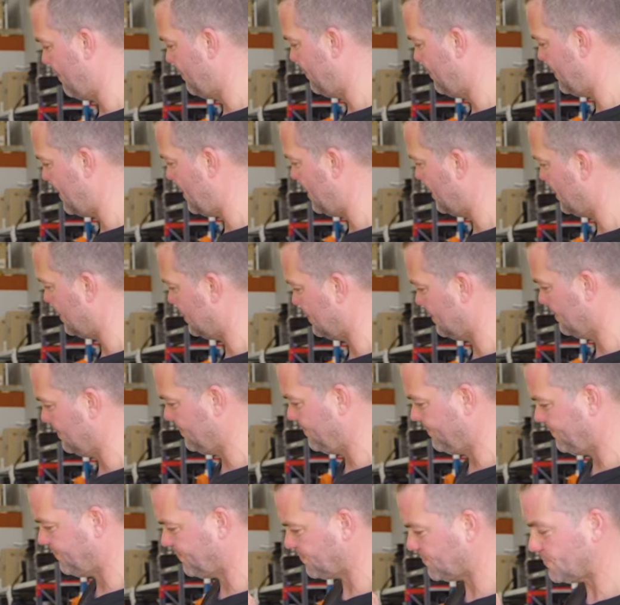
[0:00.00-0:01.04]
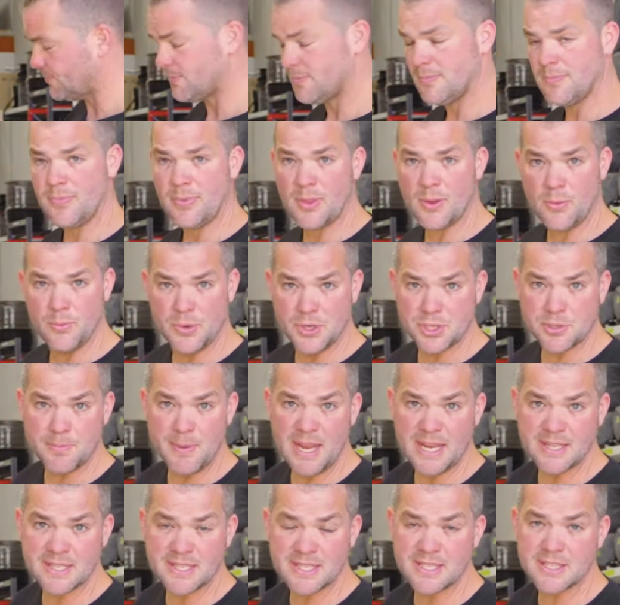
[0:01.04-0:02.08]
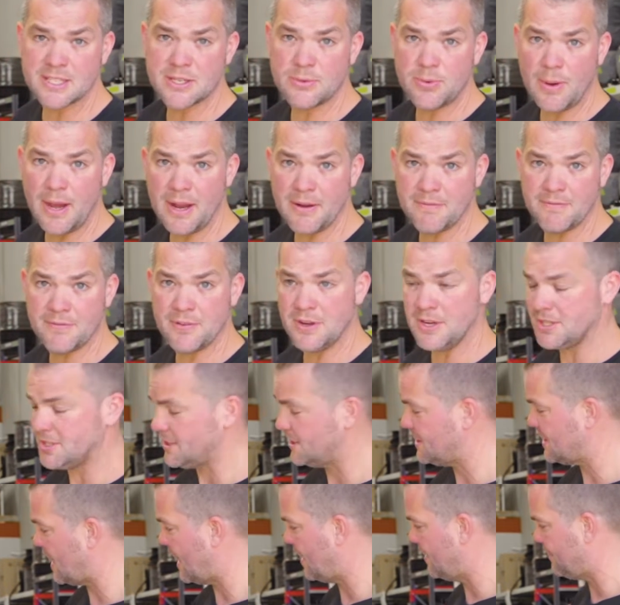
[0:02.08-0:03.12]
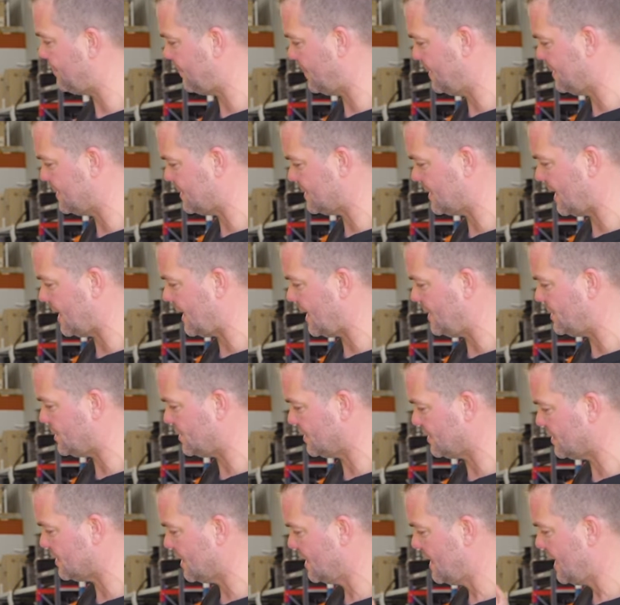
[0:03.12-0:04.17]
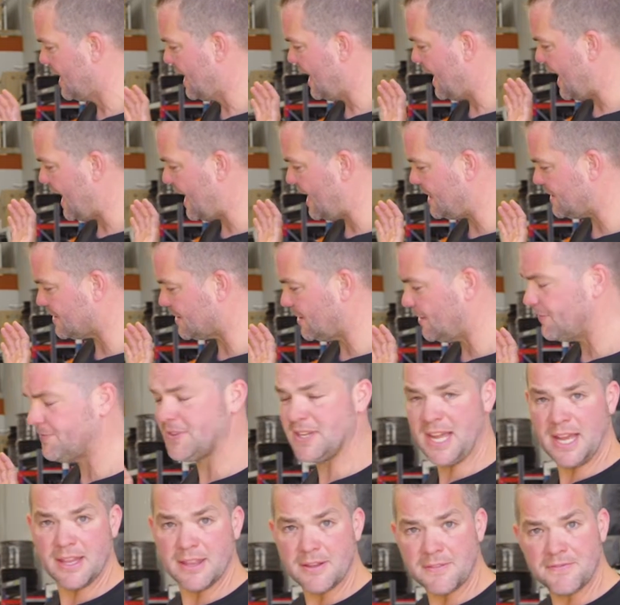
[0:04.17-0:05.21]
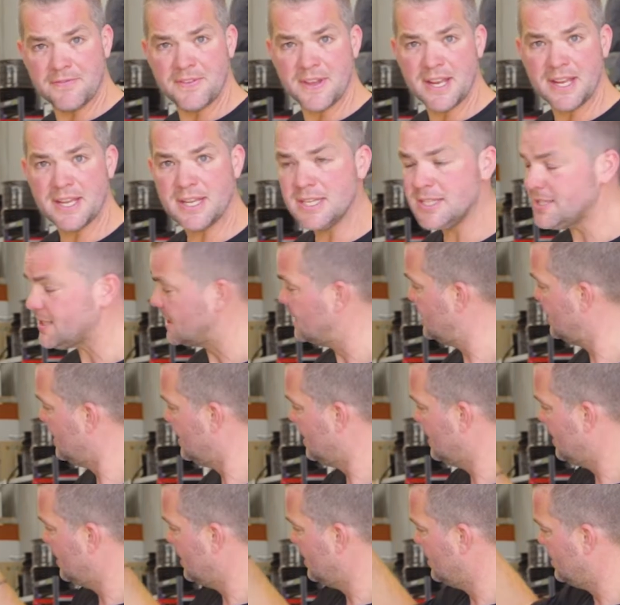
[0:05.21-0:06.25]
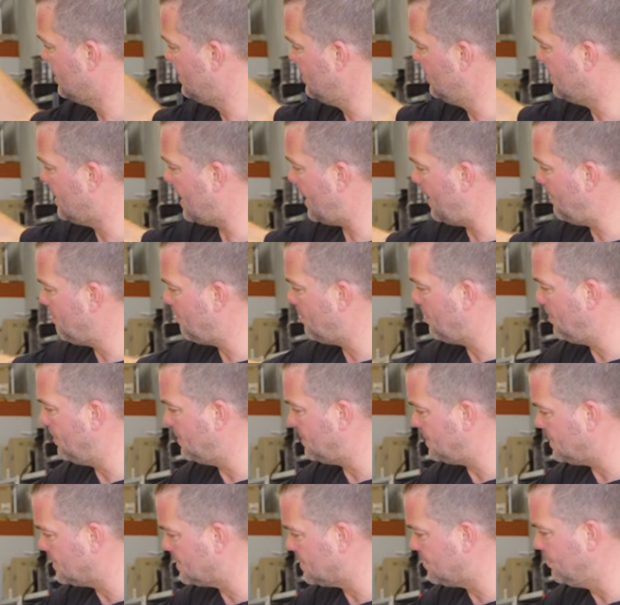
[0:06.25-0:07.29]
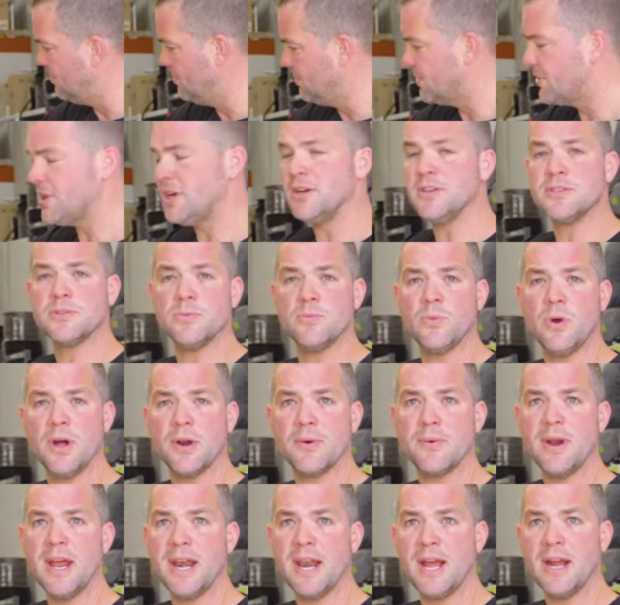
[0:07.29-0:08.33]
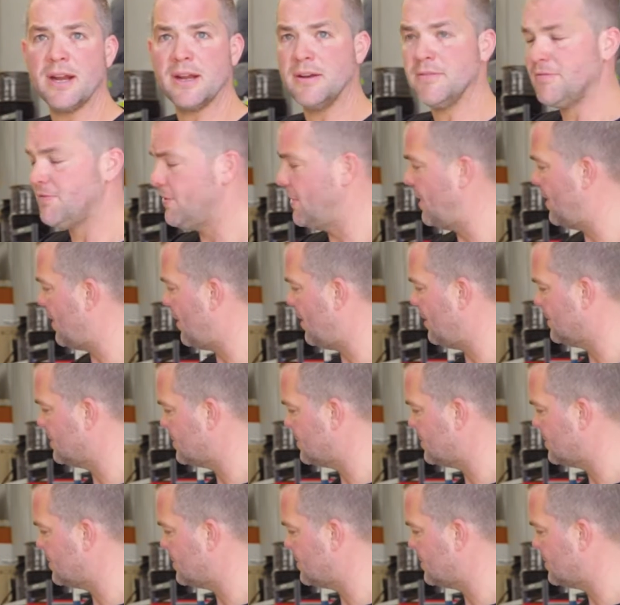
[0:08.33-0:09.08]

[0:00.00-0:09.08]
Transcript: a vehicle, which makes this quite versatile for installations. As of the other figures, you can put a 2000 watt Redarc inverter on